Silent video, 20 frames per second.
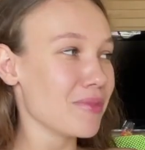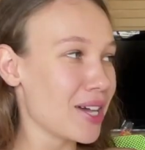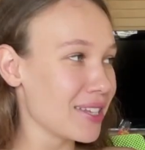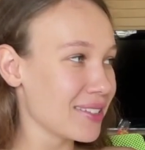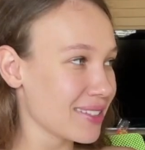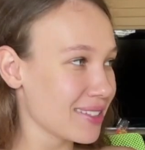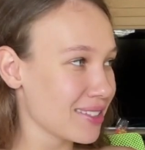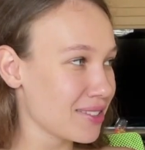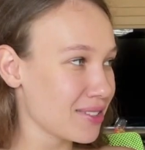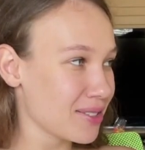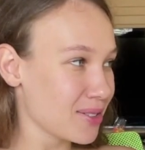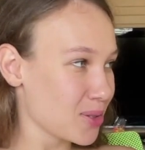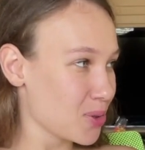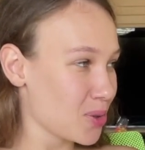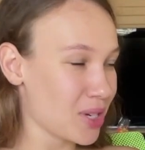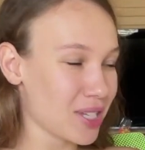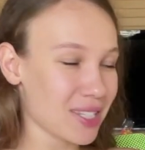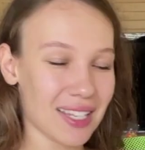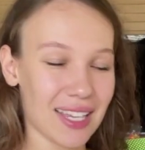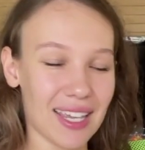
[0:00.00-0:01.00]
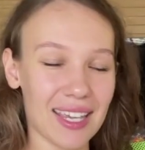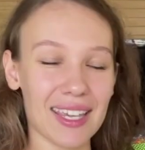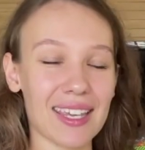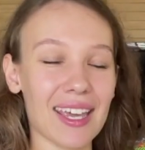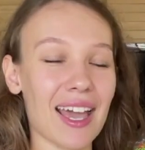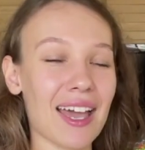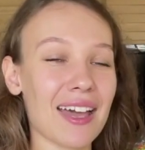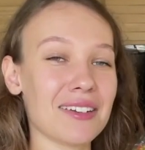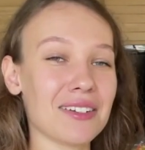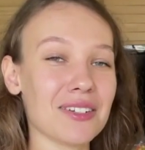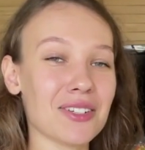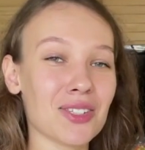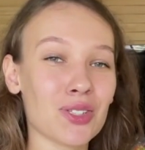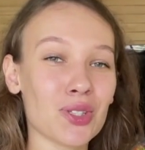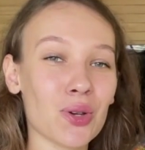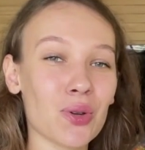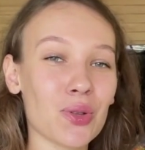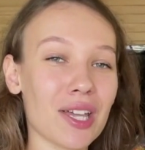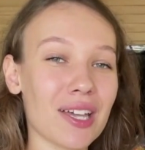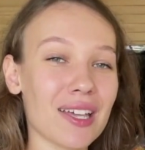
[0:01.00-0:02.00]
as soon as I can,
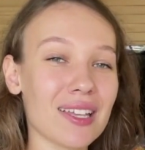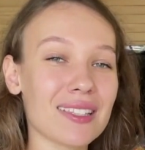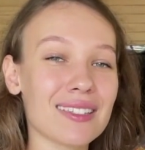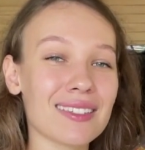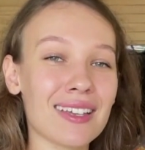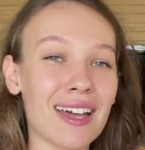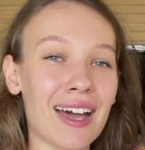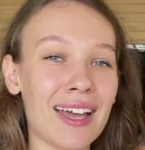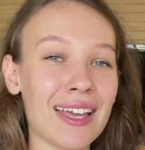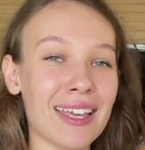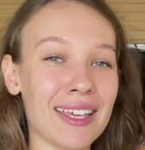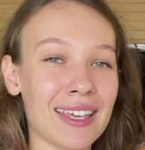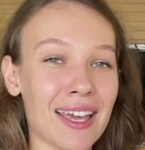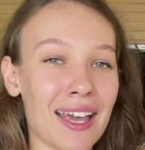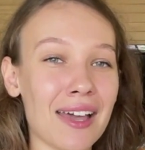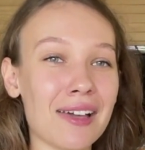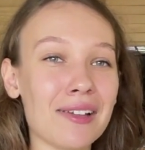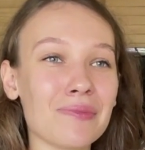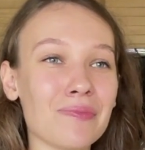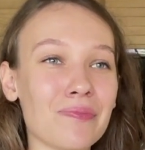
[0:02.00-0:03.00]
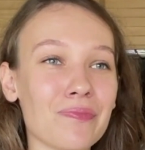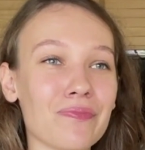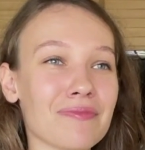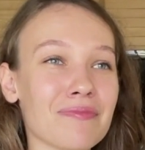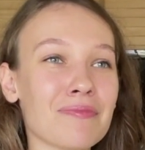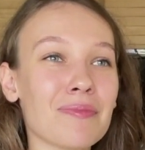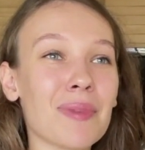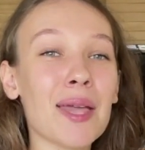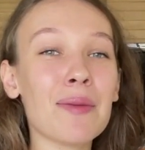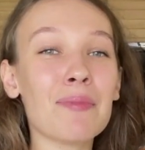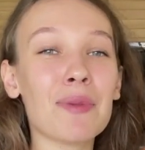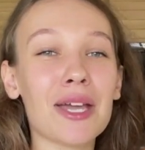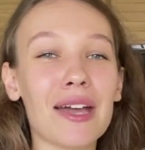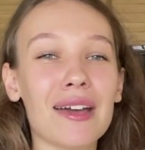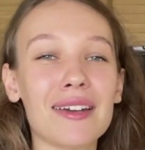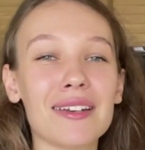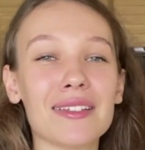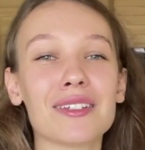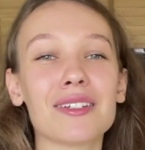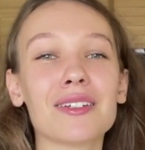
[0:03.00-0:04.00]
so that I can pay my
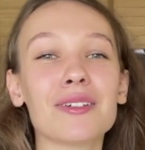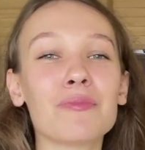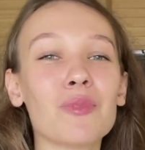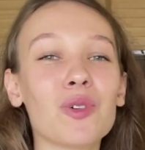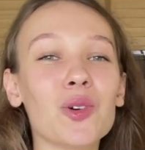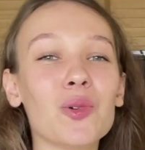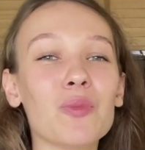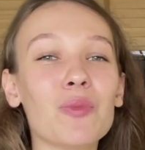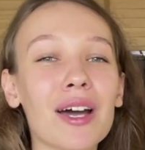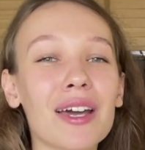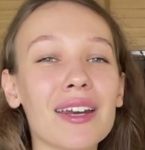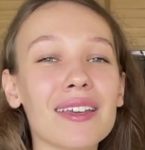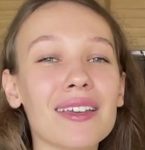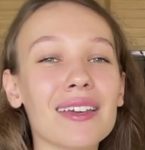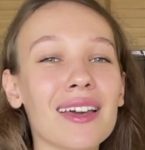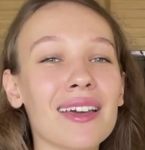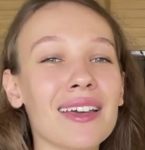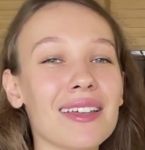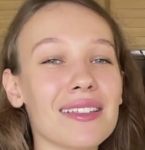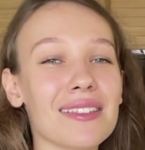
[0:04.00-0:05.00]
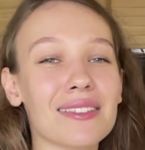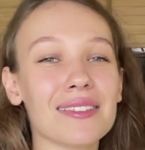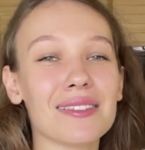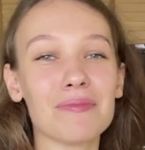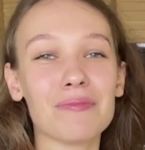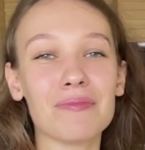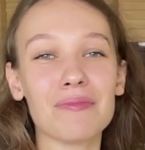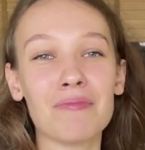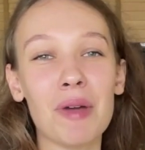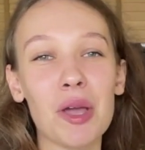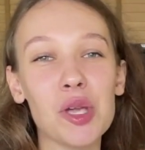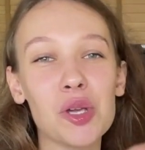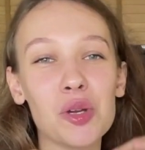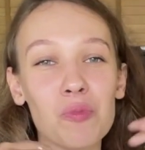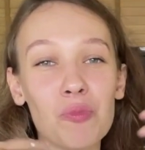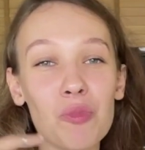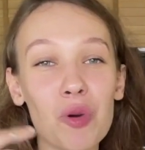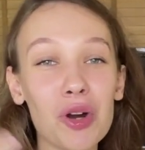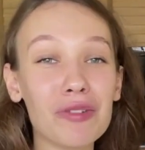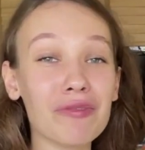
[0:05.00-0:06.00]
editor more money and
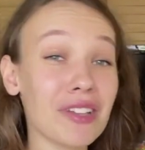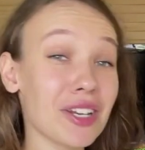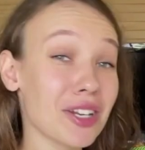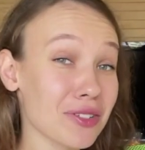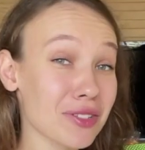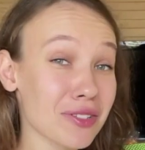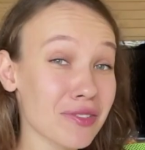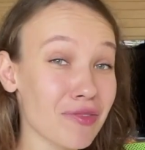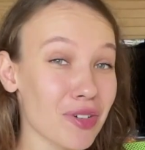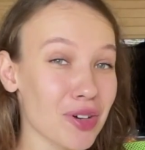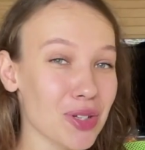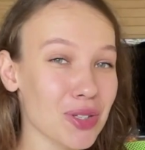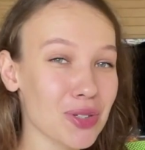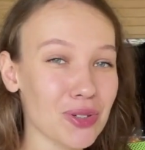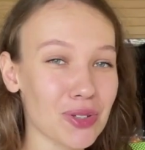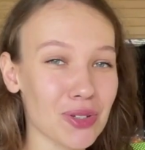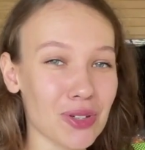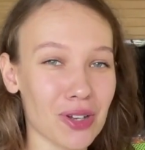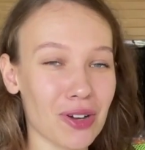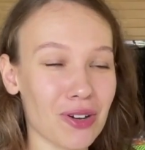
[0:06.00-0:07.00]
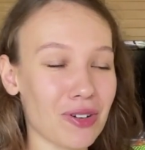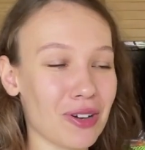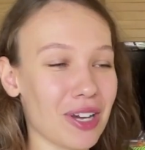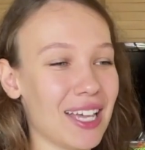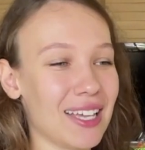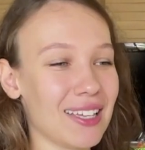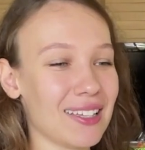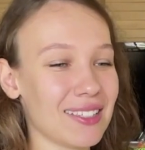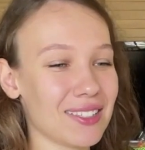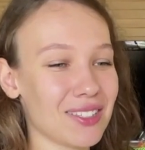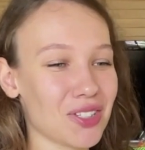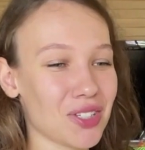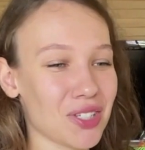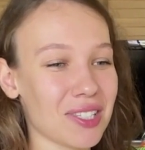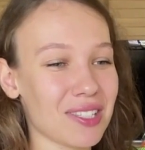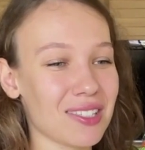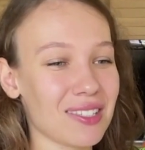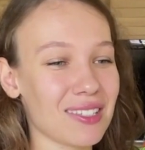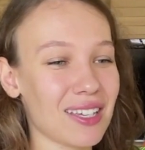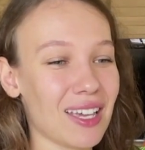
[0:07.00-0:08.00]
make more videos for you, you know, and
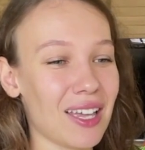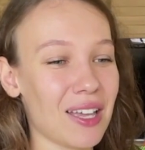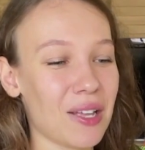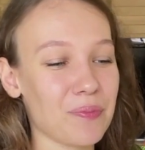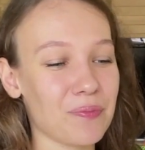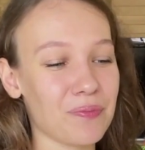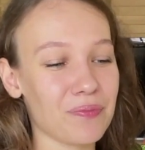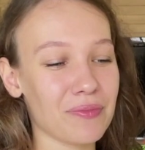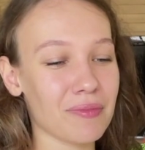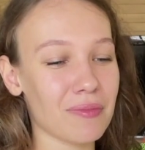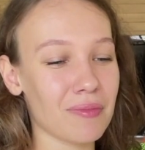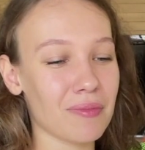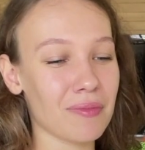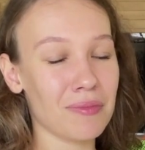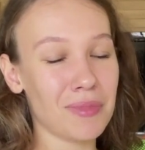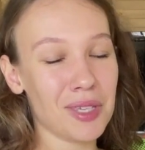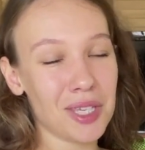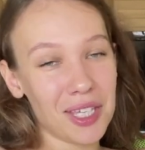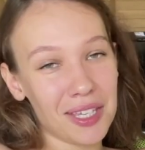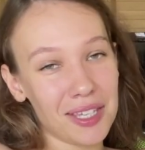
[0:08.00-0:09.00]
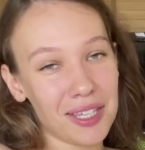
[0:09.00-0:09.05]
just be